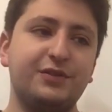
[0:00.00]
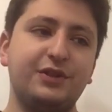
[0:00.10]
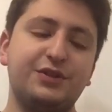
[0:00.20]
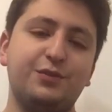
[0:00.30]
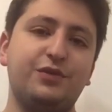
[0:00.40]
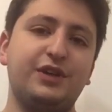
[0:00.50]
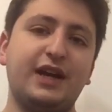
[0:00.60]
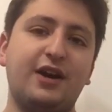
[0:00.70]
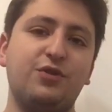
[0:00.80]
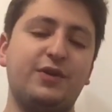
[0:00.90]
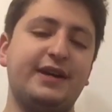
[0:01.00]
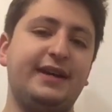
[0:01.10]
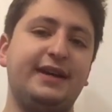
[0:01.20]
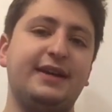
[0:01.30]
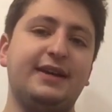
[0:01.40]
of this movie
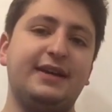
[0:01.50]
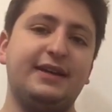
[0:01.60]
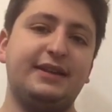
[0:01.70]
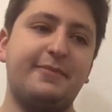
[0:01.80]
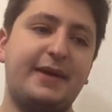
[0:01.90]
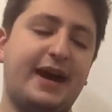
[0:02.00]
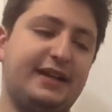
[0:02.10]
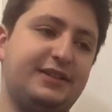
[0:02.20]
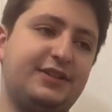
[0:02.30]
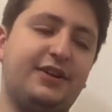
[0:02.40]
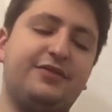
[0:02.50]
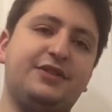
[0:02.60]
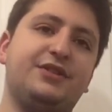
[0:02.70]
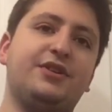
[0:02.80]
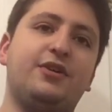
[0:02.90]
outweigh the bad stuff,
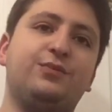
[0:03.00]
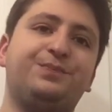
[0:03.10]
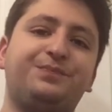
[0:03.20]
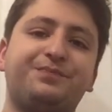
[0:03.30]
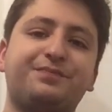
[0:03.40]
and so